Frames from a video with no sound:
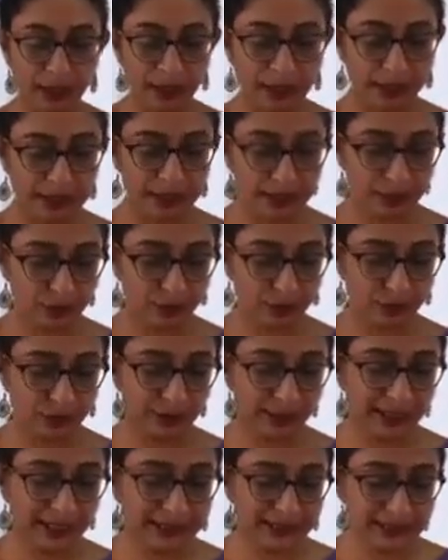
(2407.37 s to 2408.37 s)
So
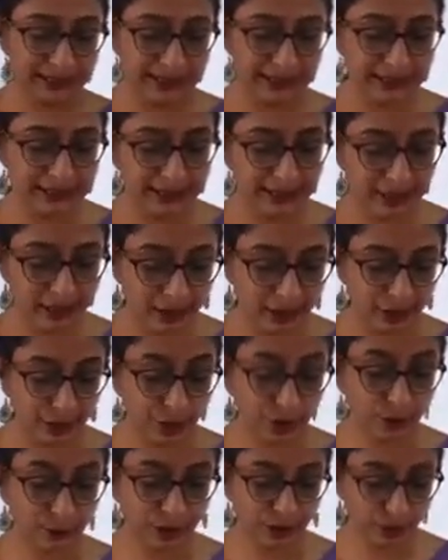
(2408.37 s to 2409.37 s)
next is
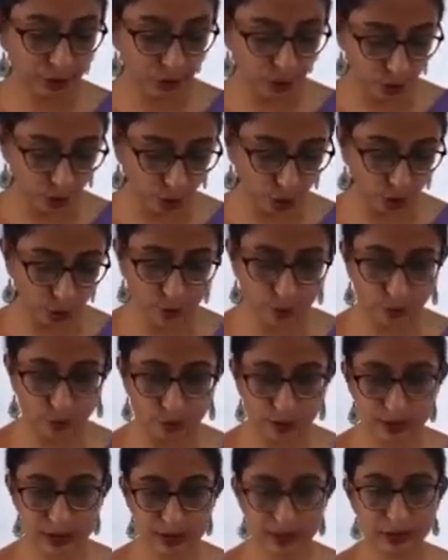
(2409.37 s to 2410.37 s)
human growth
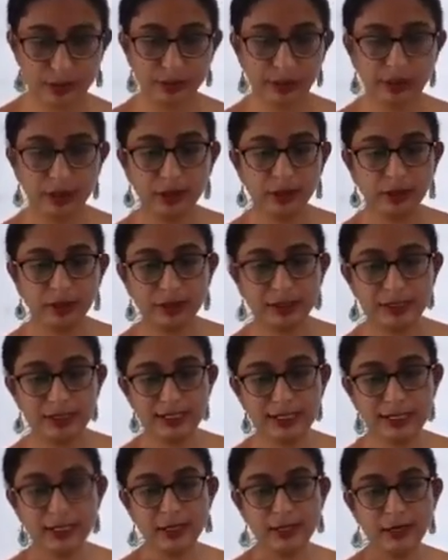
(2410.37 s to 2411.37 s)
hormone. So here you can
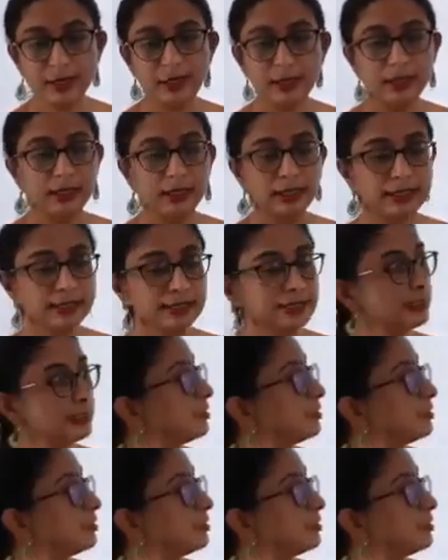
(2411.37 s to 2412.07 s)
see this is